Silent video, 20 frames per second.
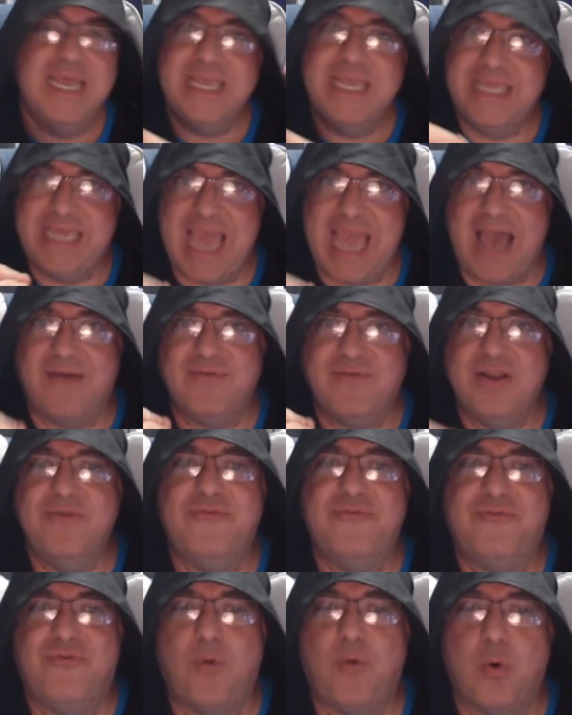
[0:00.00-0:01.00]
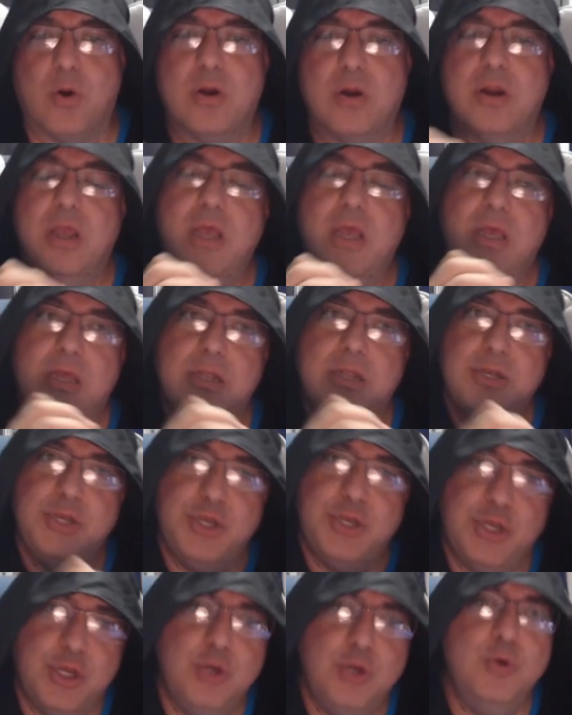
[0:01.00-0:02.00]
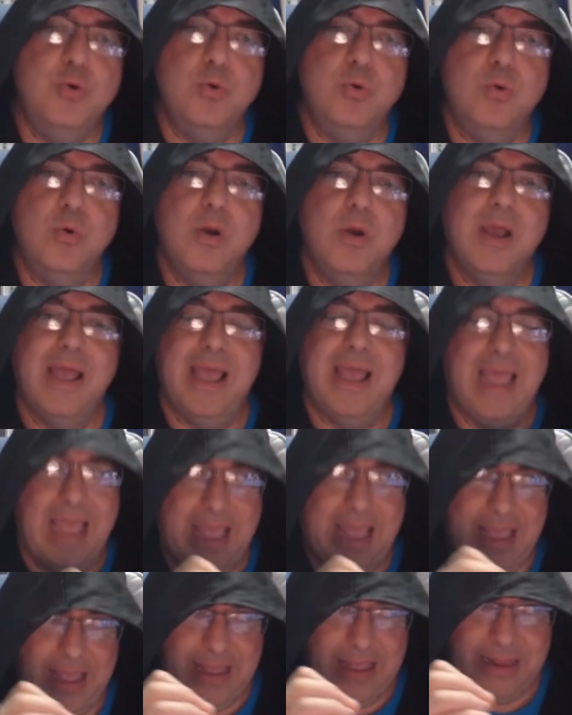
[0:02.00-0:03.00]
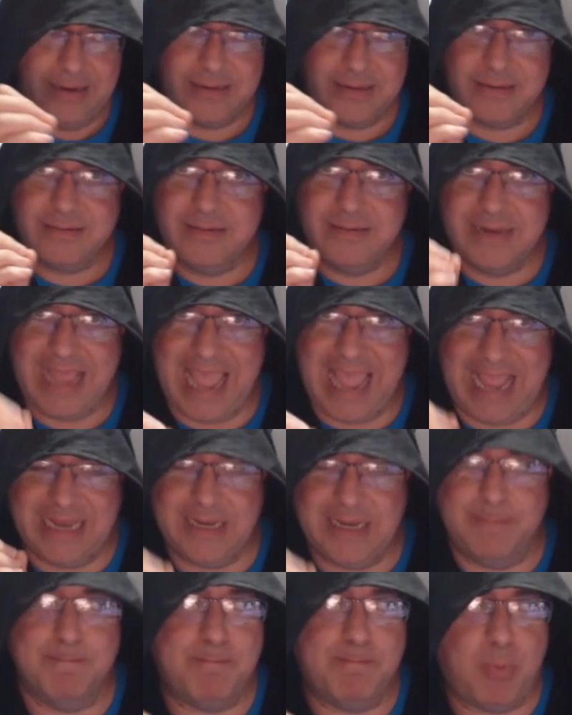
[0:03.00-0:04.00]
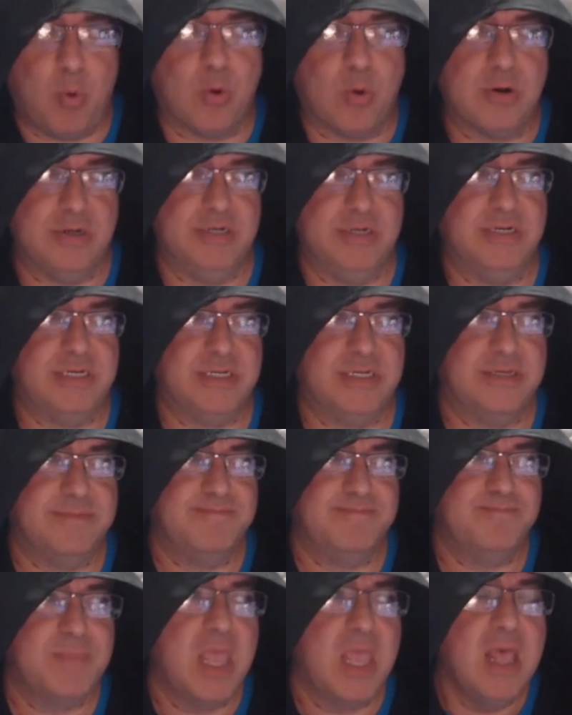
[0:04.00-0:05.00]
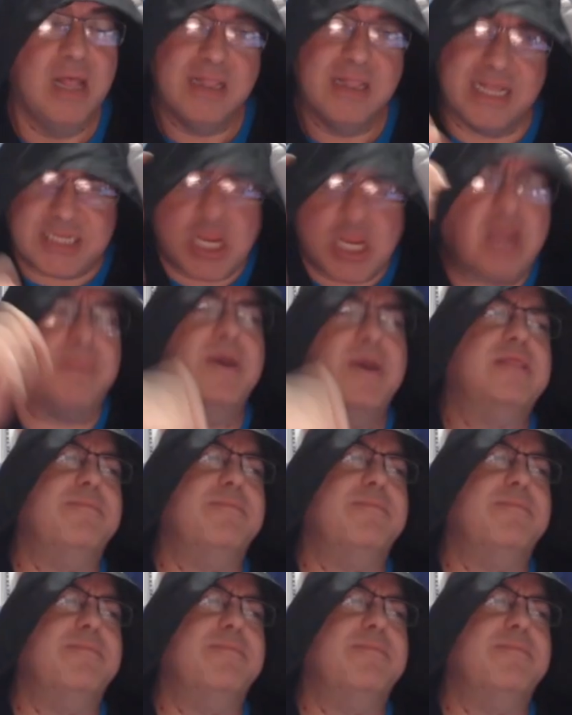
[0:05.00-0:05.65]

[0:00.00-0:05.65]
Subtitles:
Yavin 4 new and important. Let's talk about the